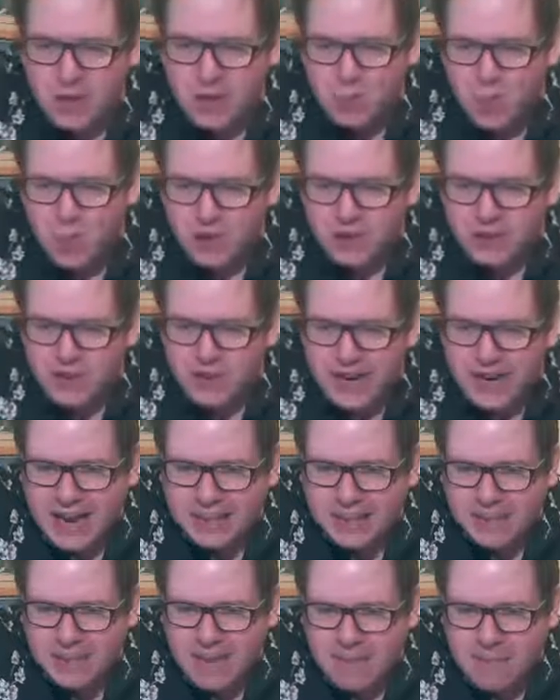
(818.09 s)
What's the
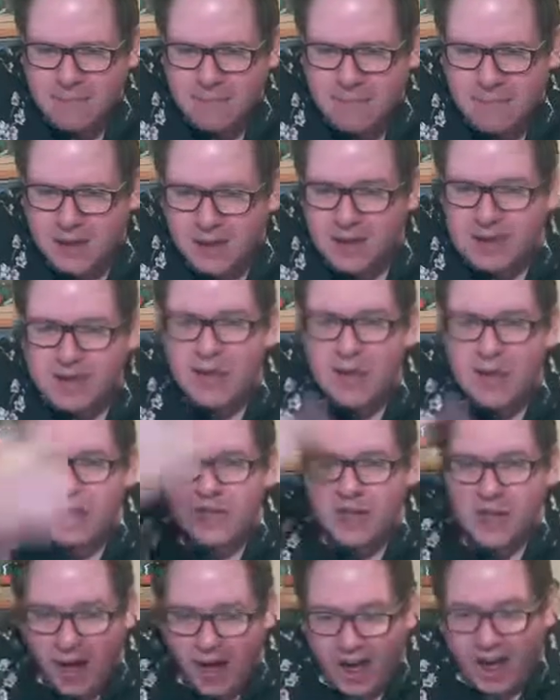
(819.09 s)
next number?
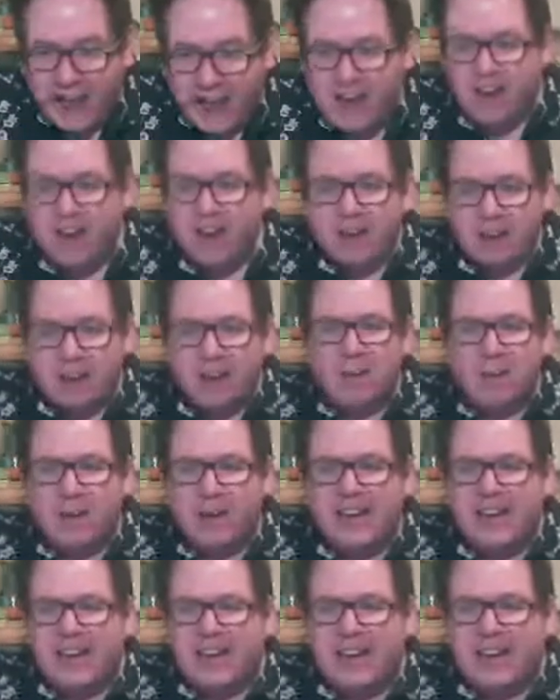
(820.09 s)
9!
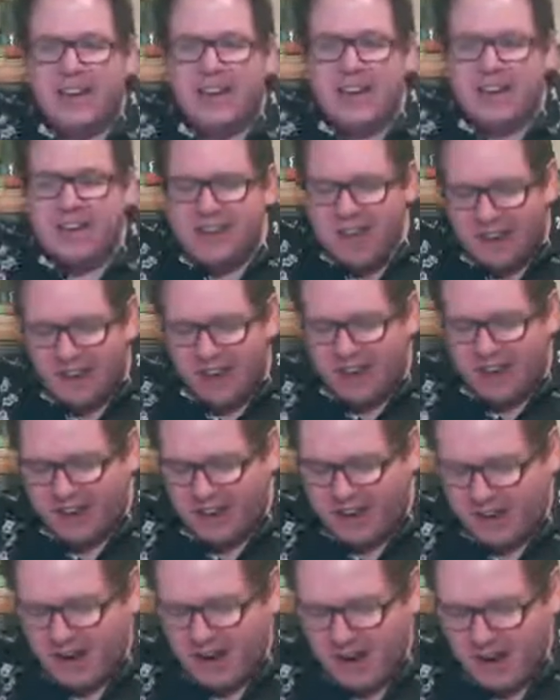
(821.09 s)
Cobart_D has said
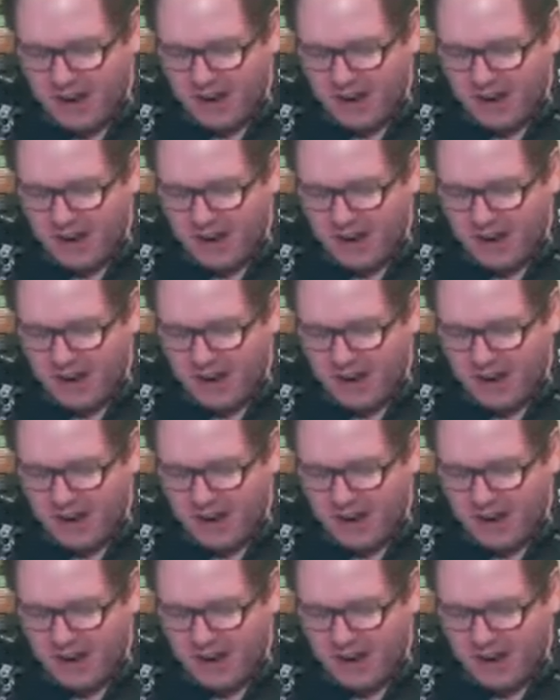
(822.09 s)
9.